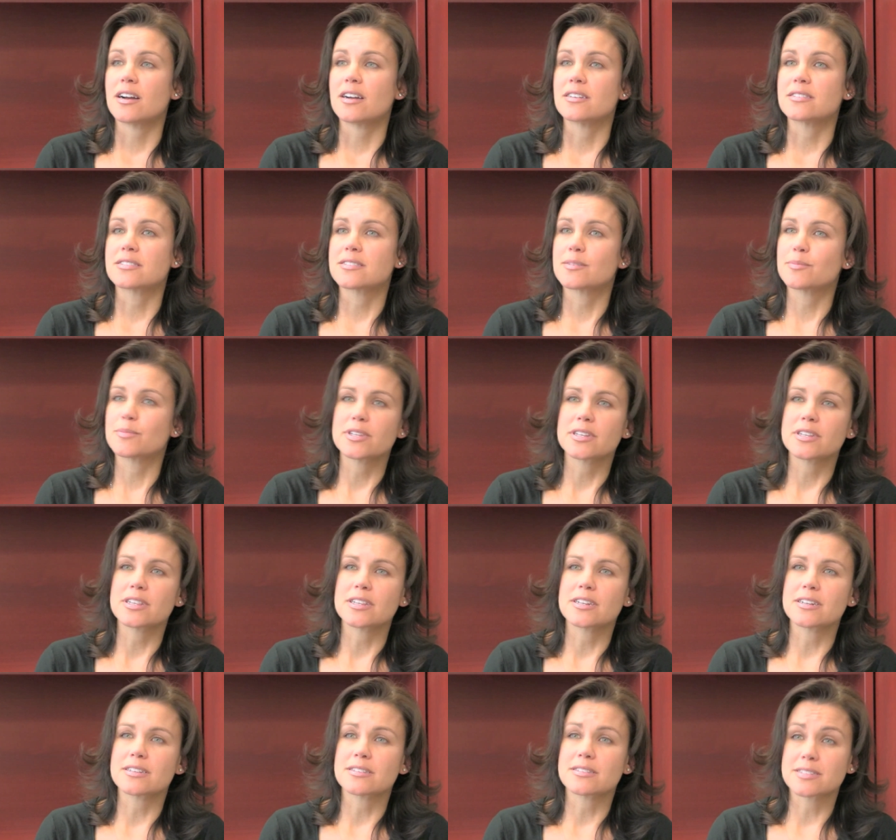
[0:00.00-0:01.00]

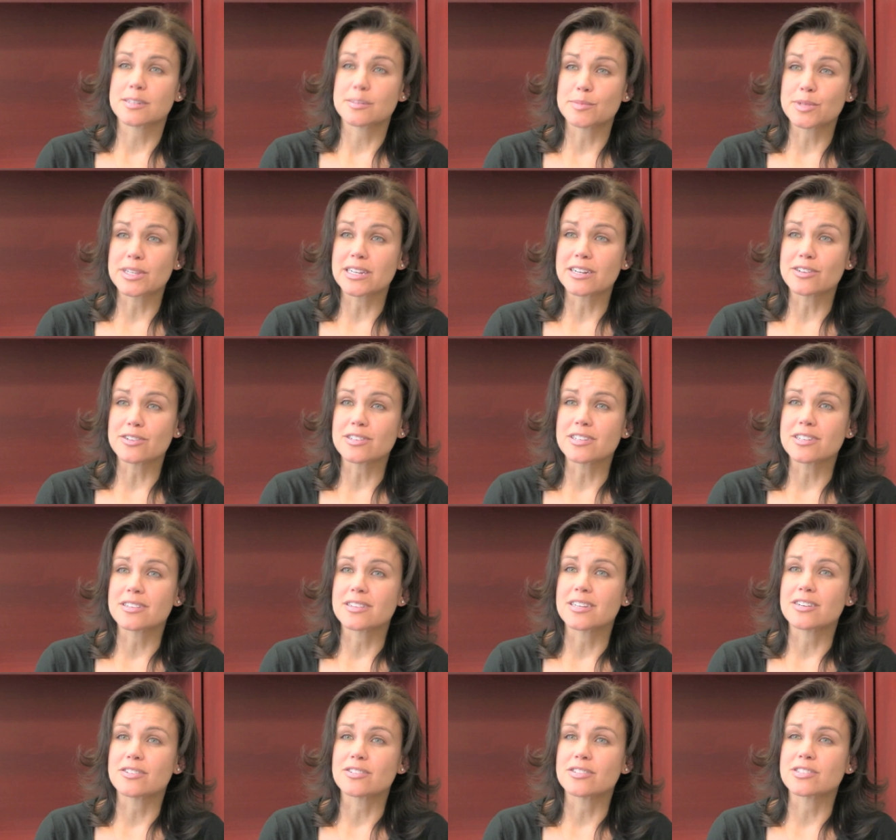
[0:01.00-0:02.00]
Similarly,
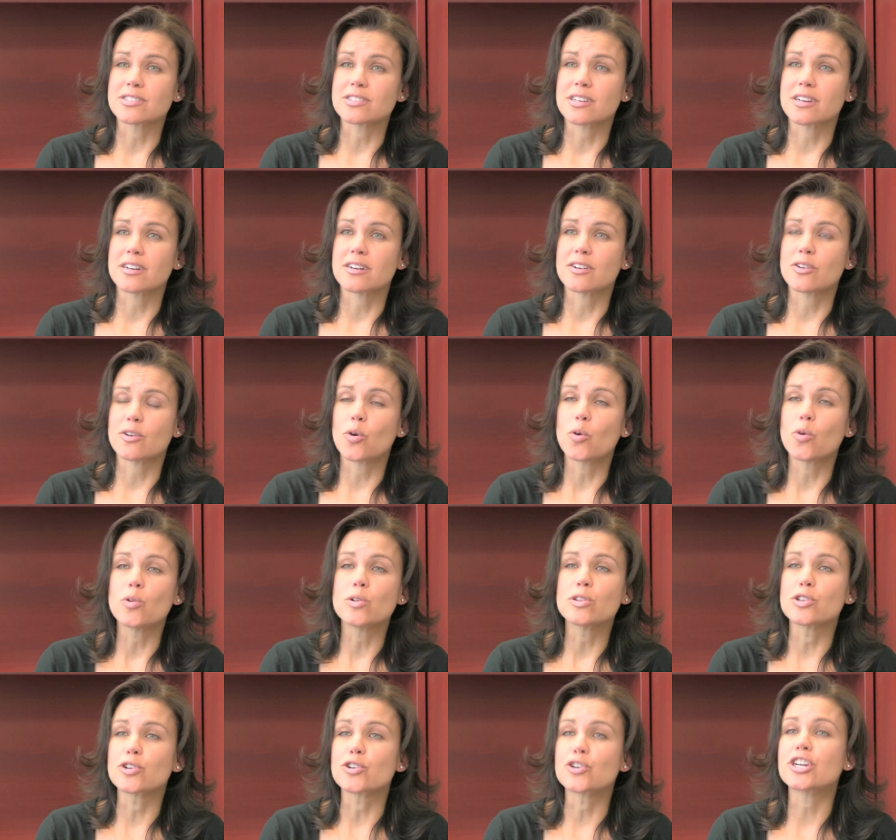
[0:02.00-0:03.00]
there is a
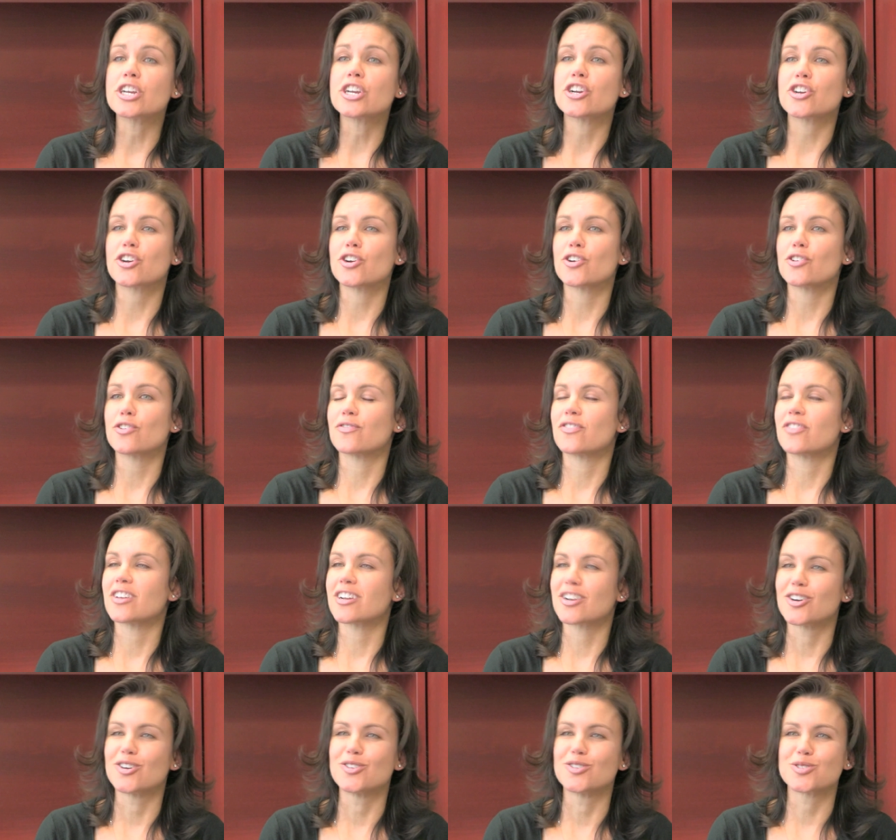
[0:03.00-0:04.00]
whole learning curve
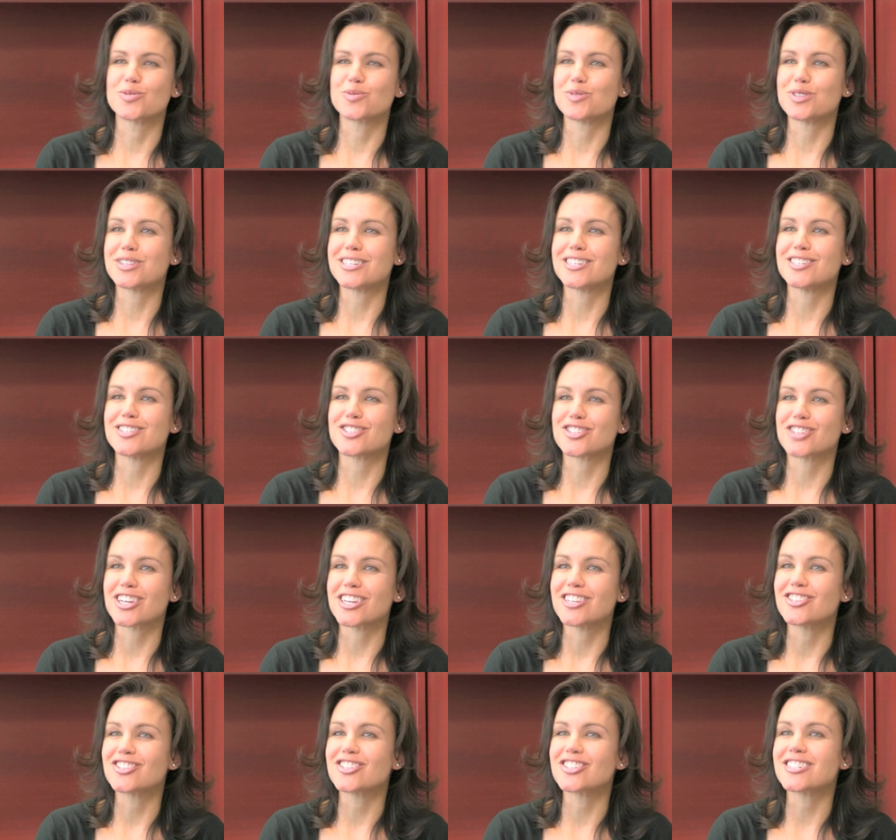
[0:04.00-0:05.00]
that goes with these
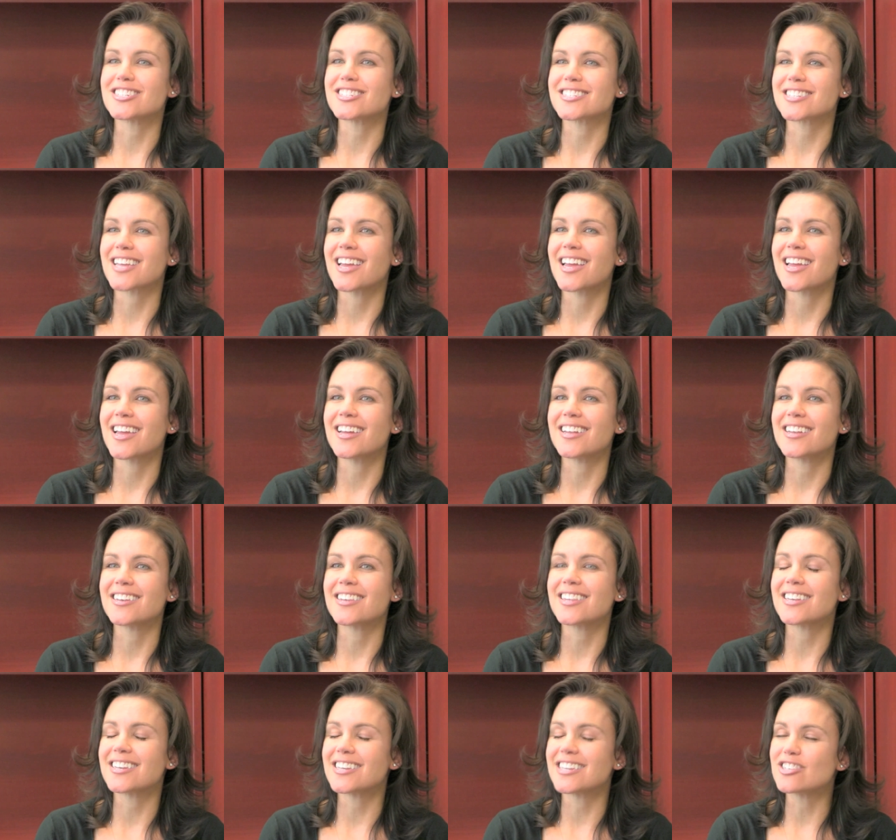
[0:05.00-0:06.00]
changes
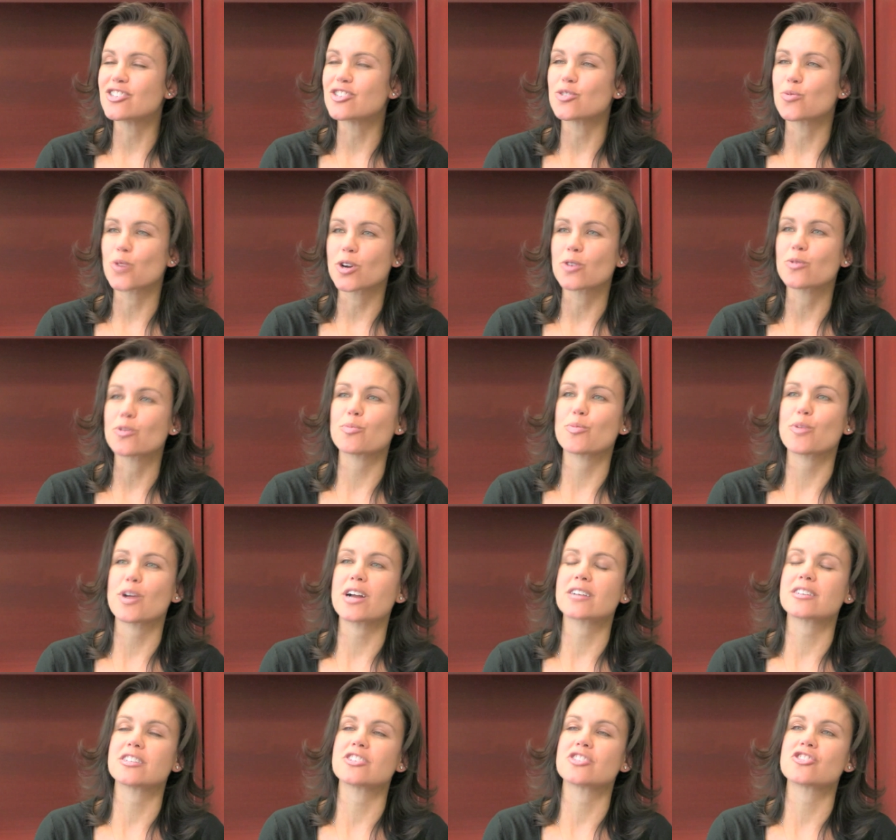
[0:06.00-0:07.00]
and the need to work with
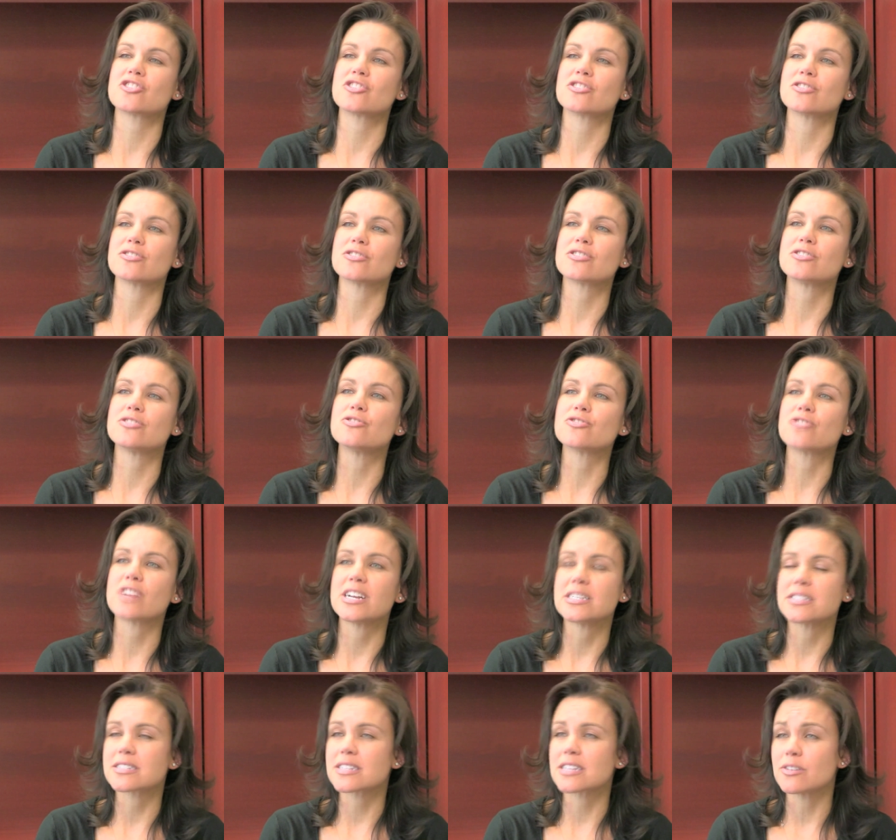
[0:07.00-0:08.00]
practitioners to
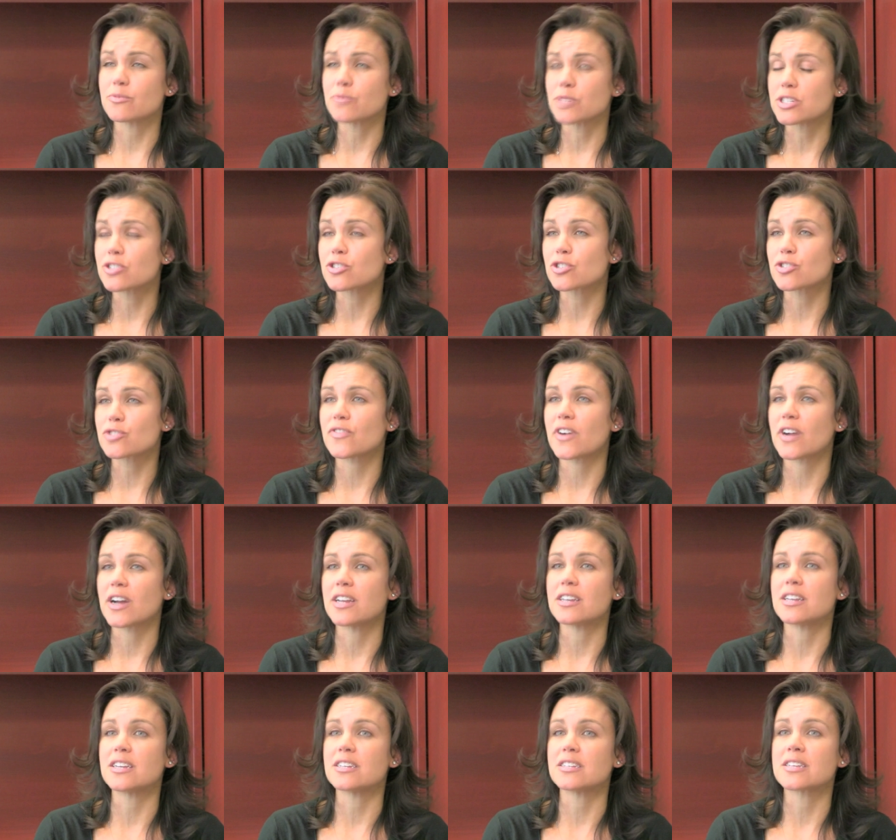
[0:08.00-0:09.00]
translate research
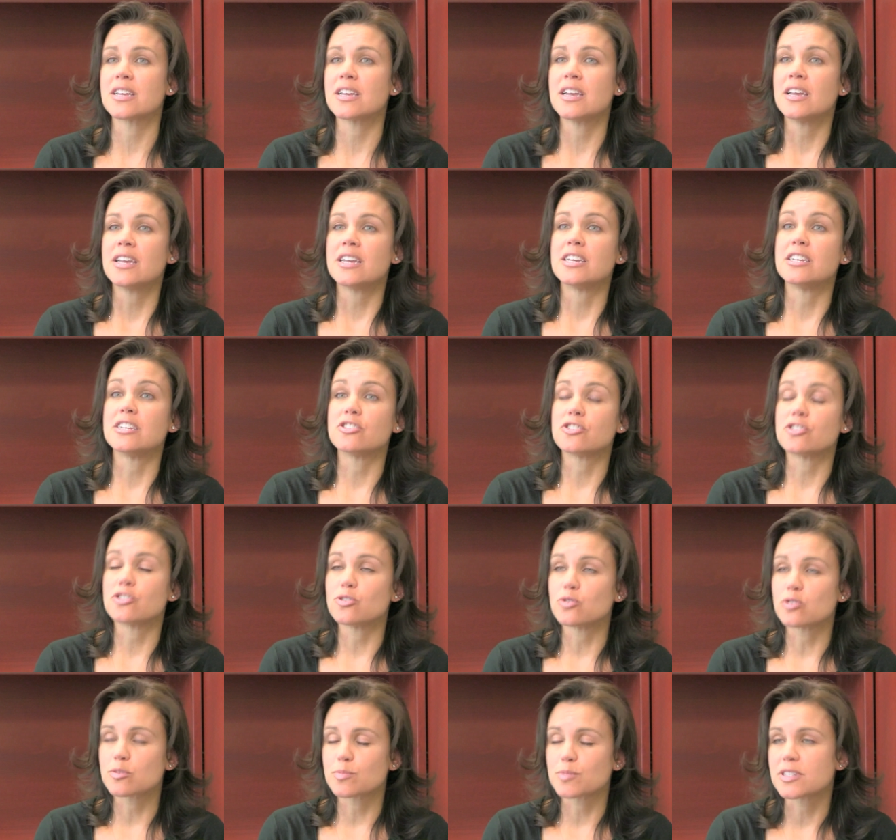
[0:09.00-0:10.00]
findings
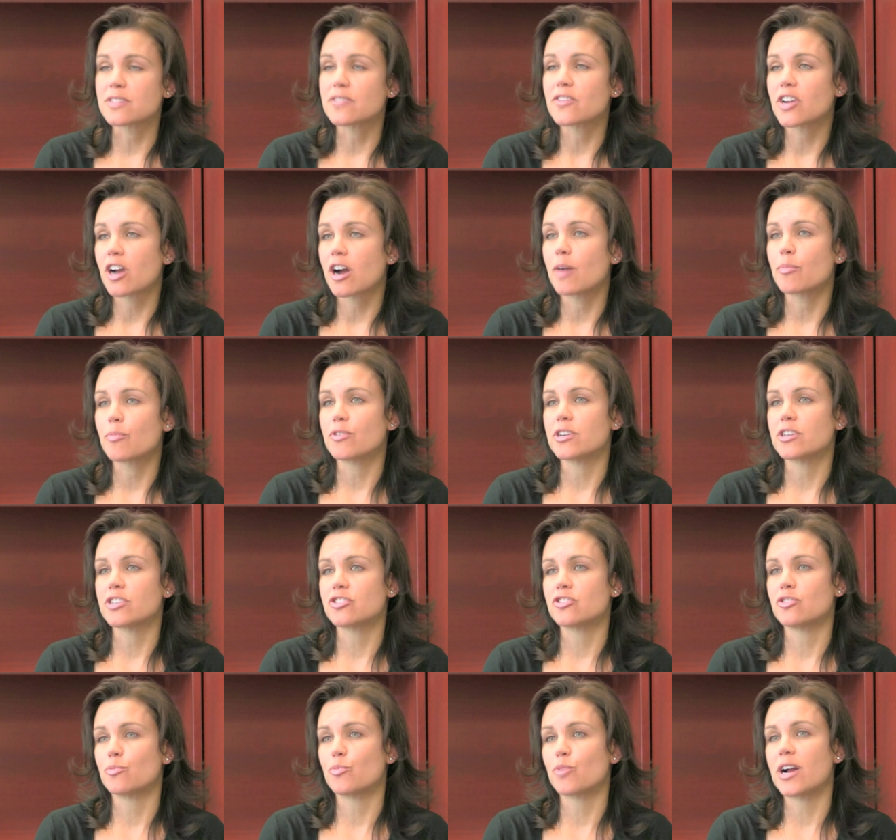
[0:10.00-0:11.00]
into specific
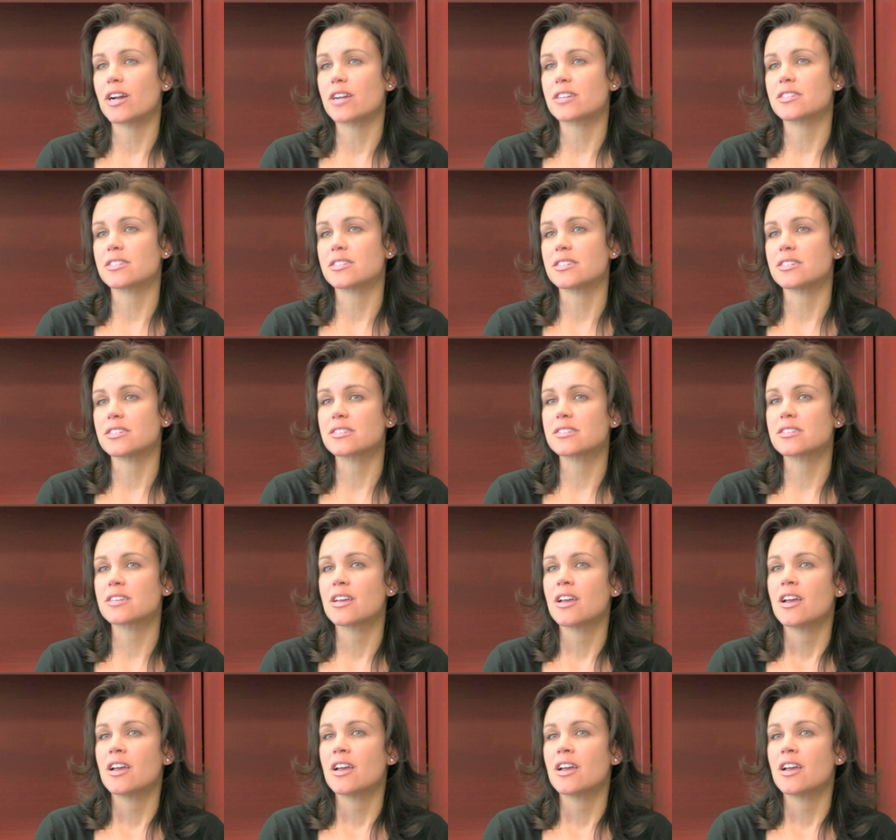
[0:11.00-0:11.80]
operational practices.